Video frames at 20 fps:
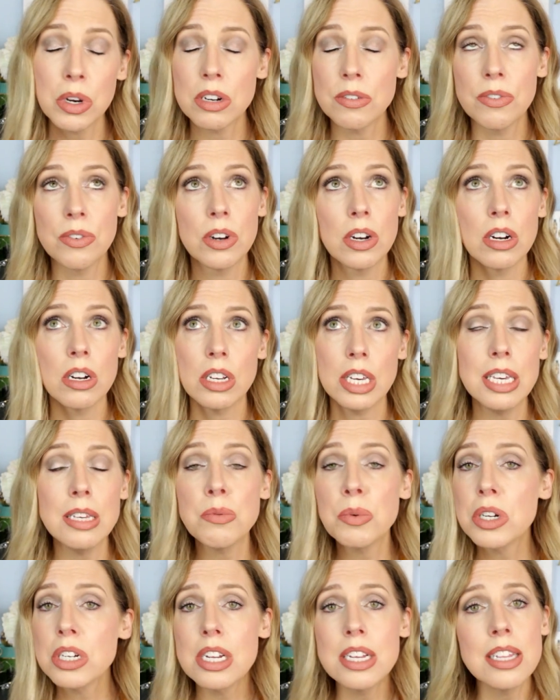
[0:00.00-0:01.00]
worked for
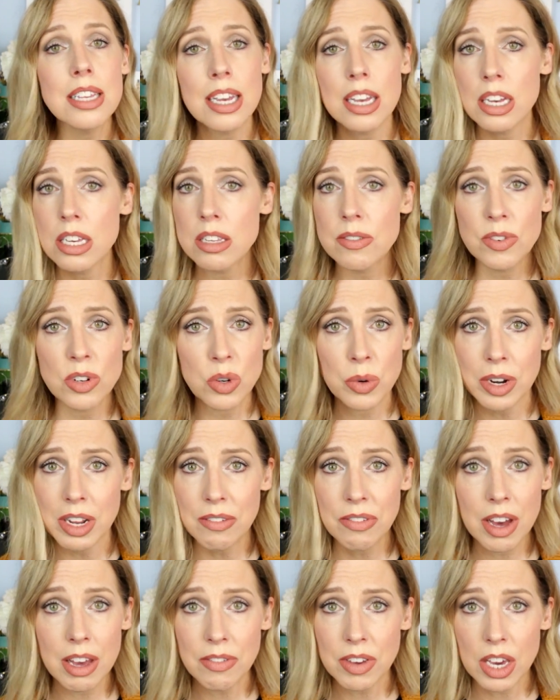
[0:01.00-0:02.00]
he's worked in sales for
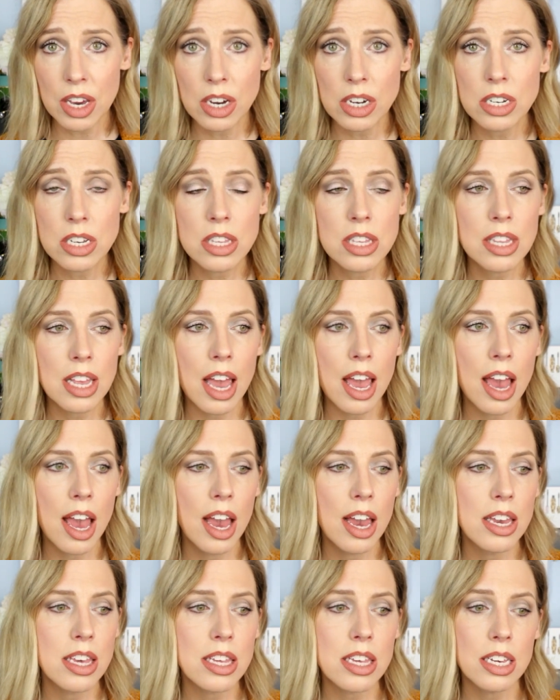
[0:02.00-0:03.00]
25 years,
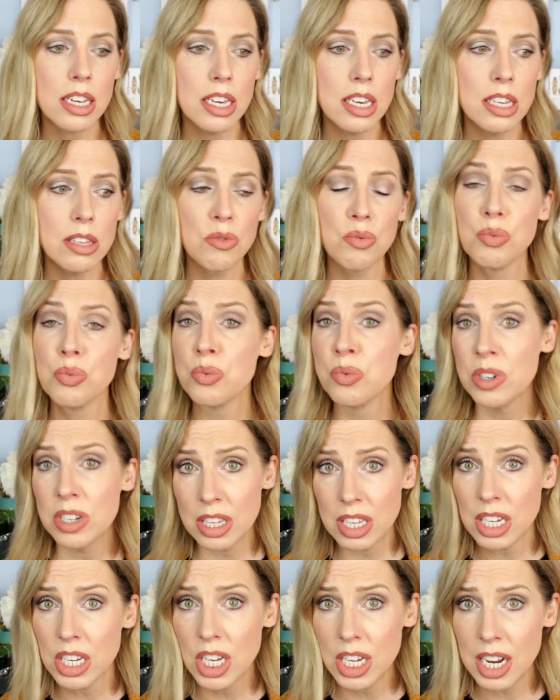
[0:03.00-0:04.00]
and he's
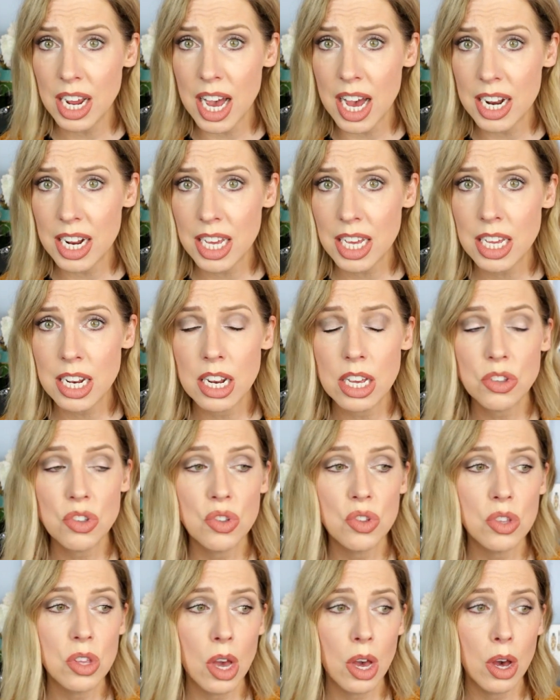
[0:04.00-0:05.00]
really good at it.
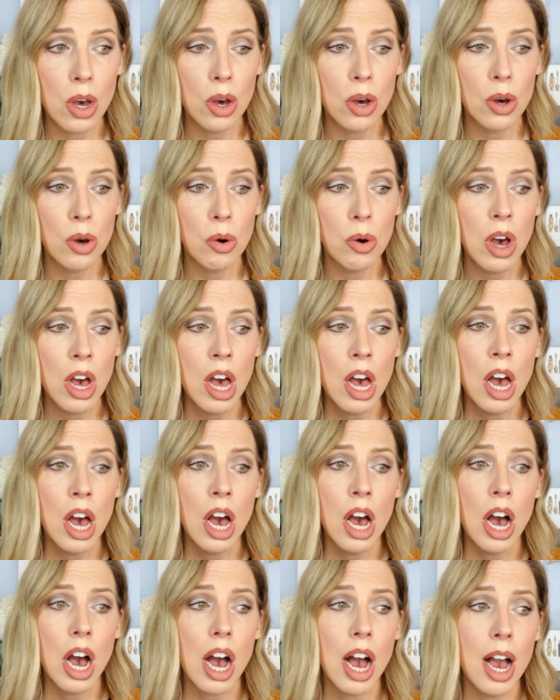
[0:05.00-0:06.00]
So
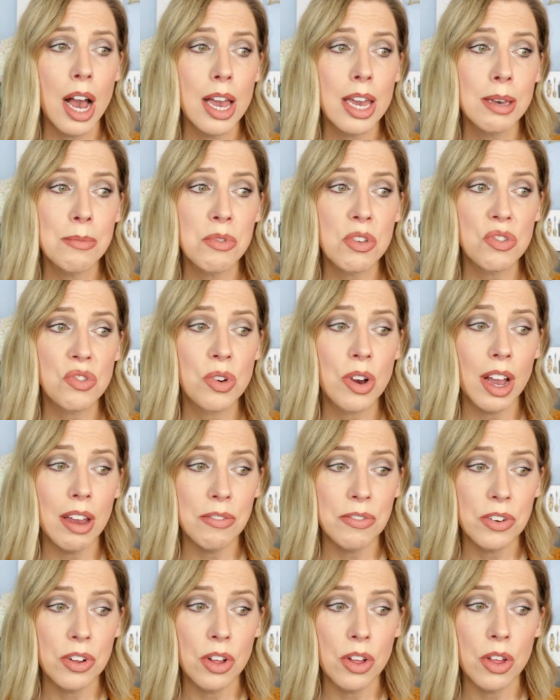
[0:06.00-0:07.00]
I'm just
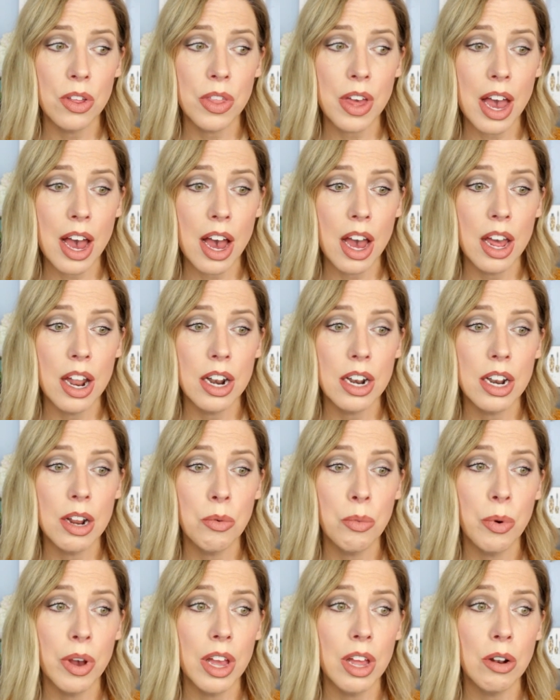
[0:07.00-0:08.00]
grateful that
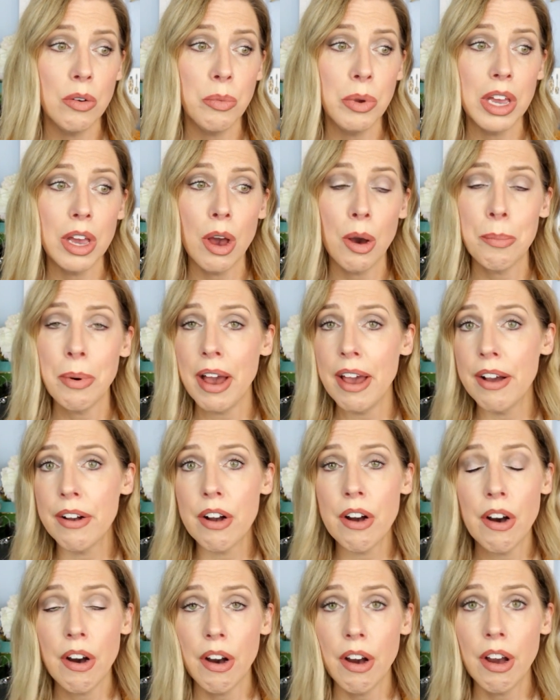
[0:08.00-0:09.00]
when we go buy
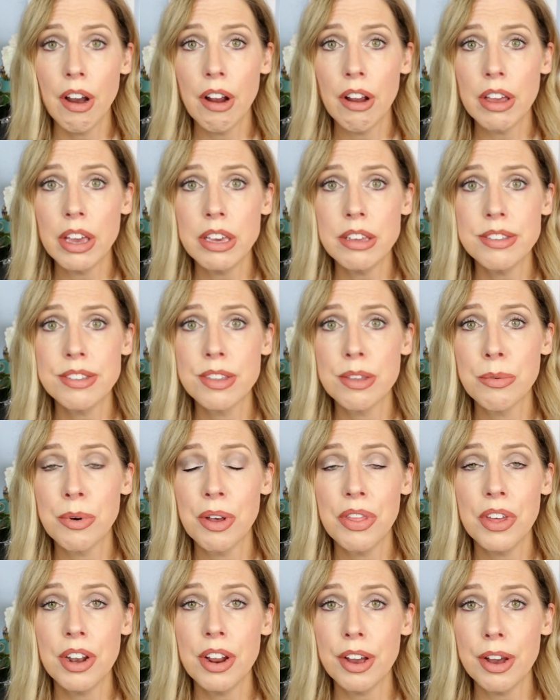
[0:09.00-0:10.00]
a car, he's the
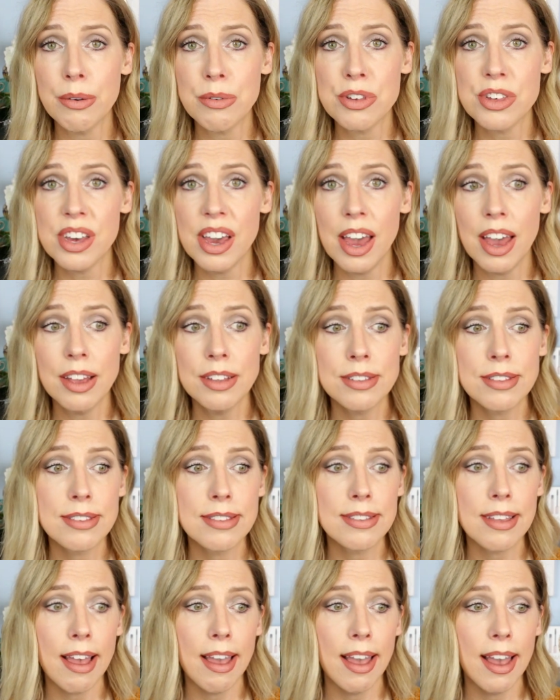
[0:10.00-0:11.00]
one that
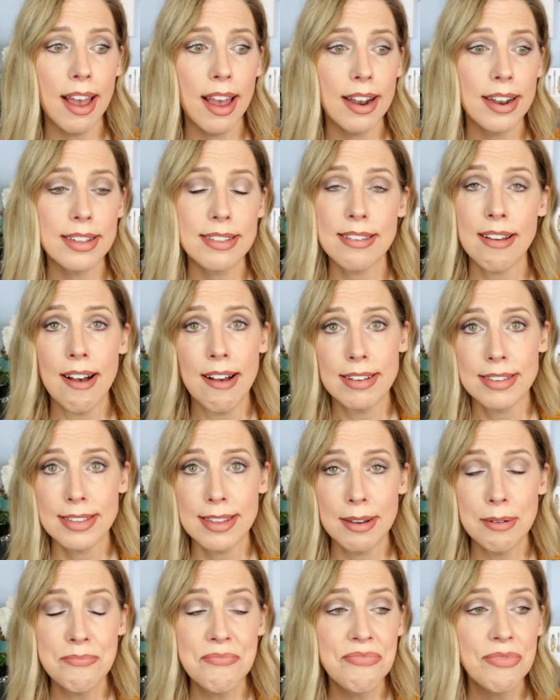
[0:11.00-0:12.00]
negotiates, and it's
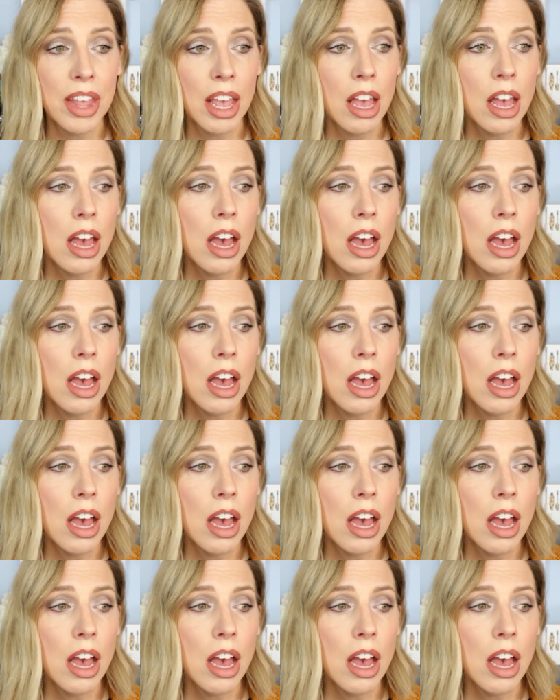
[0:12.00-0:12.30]
awesome.